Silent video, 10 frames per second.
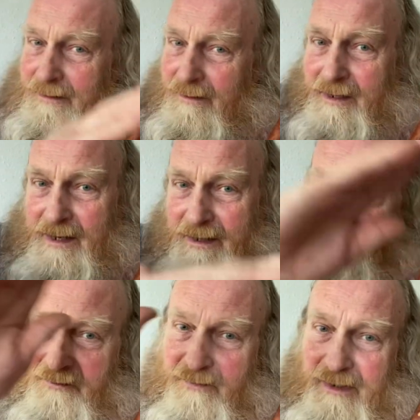
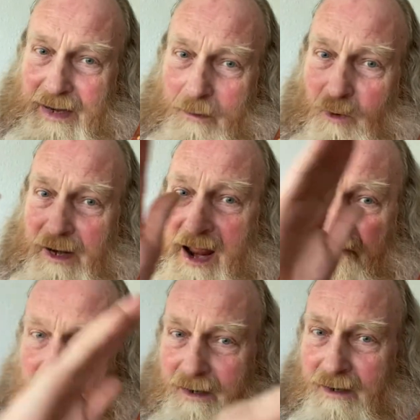kingdom that will
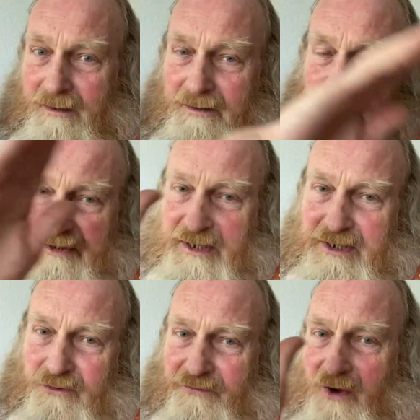ever
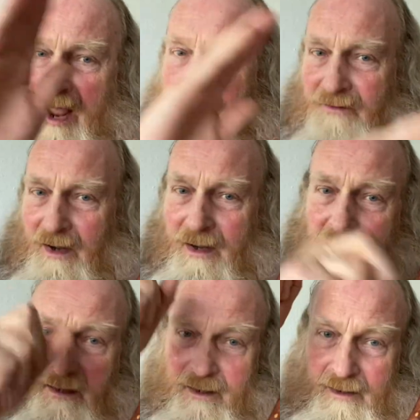continue
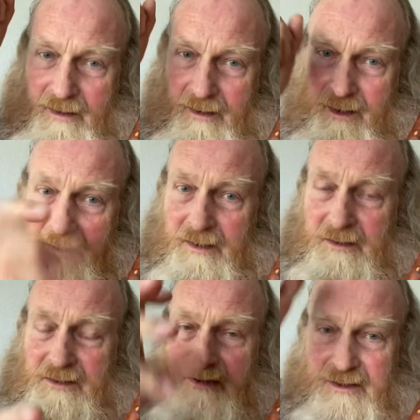forever
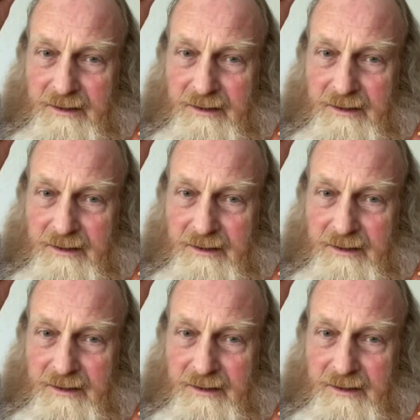is